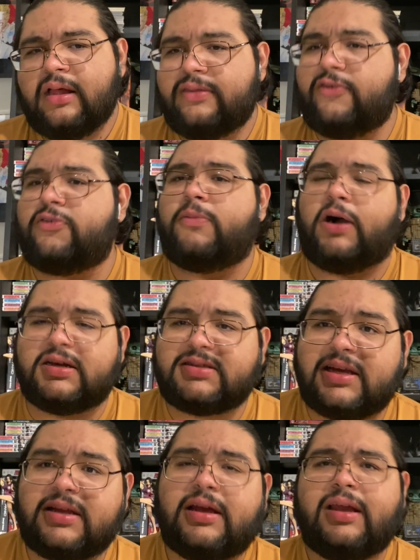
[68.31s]
They're from
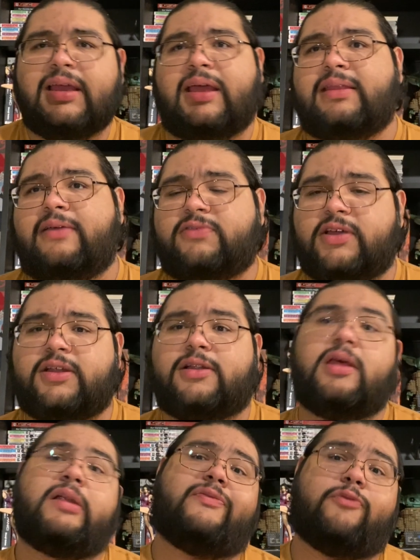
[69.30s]
Austin, and they've done a
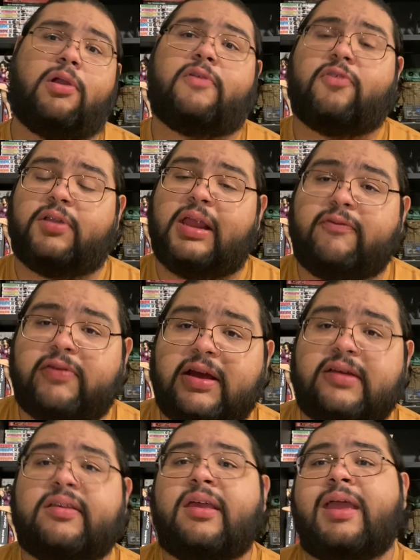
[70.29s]
lot of work for
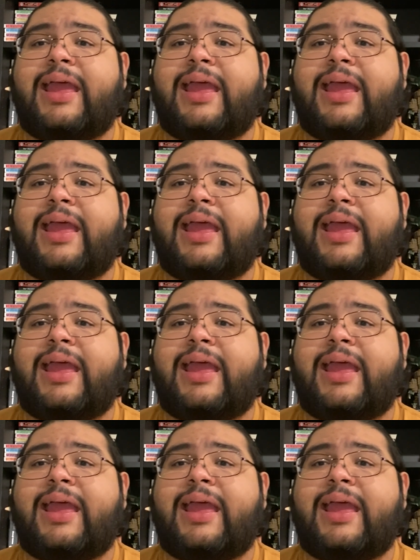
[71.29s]
Netflix,